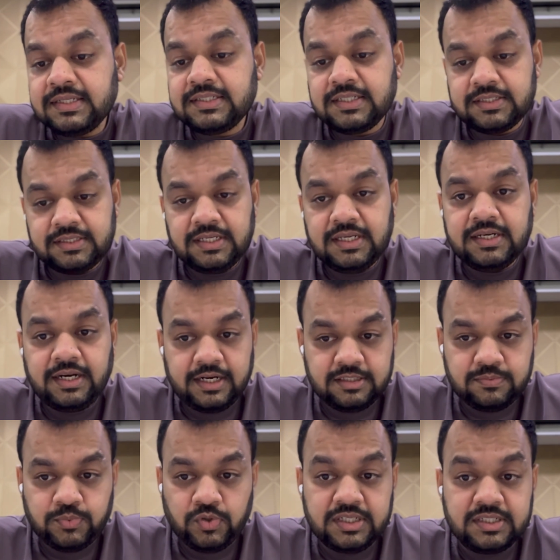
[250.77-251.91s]
managers
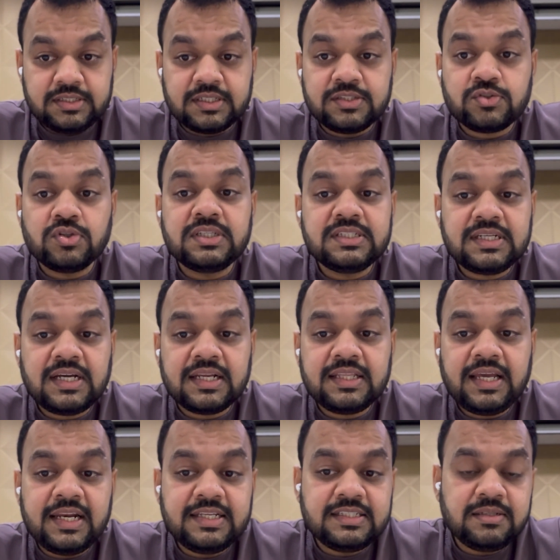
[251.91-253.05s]
in transportation. So
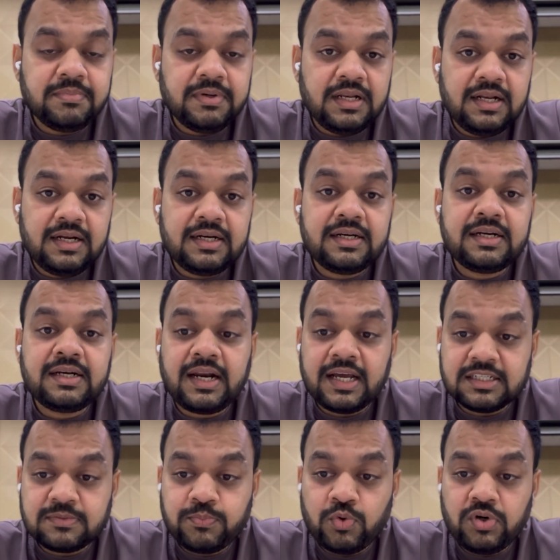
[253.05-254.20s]
these are the eligible
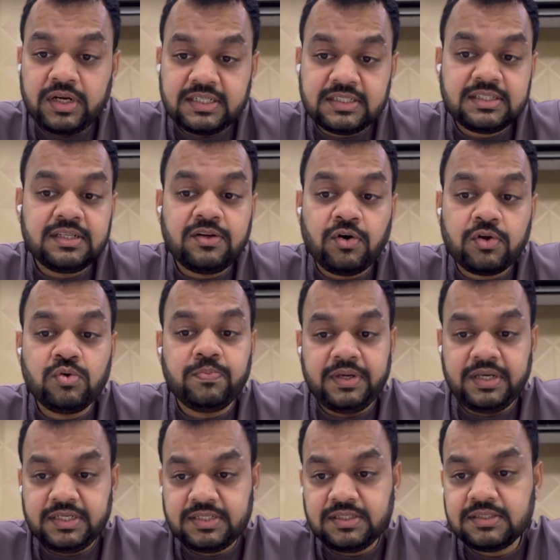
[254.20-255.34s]
transportation
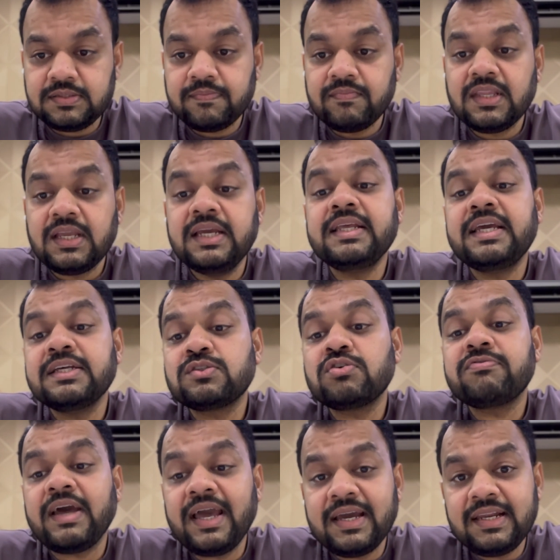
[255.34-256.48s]
occupations. In
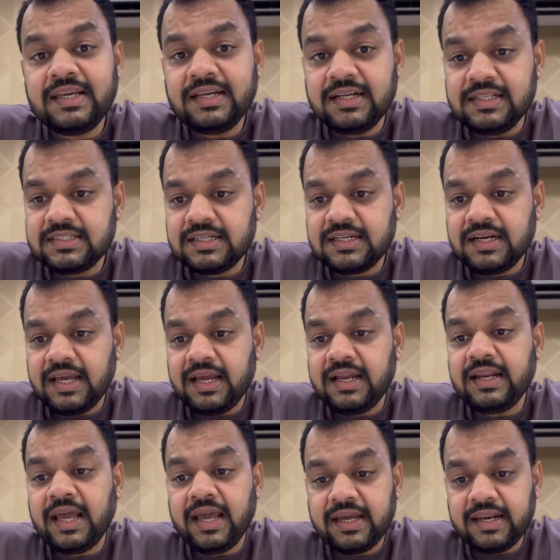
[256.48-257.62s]
case of
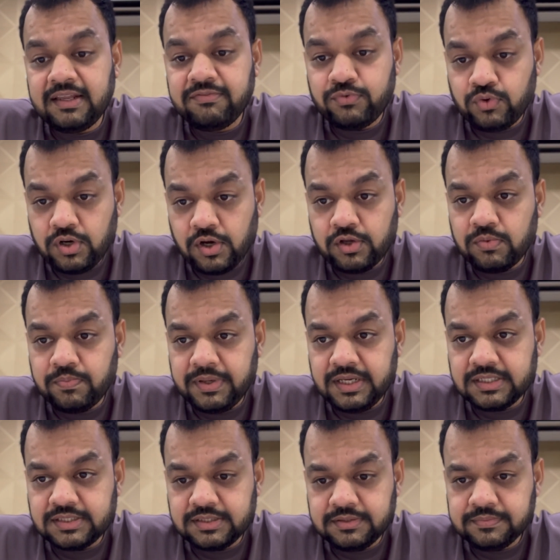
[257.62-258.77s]
agriculture and agri-food
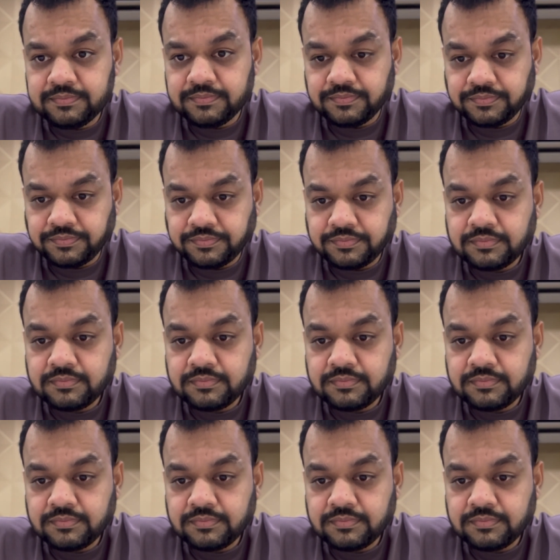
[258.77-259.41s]
occupation,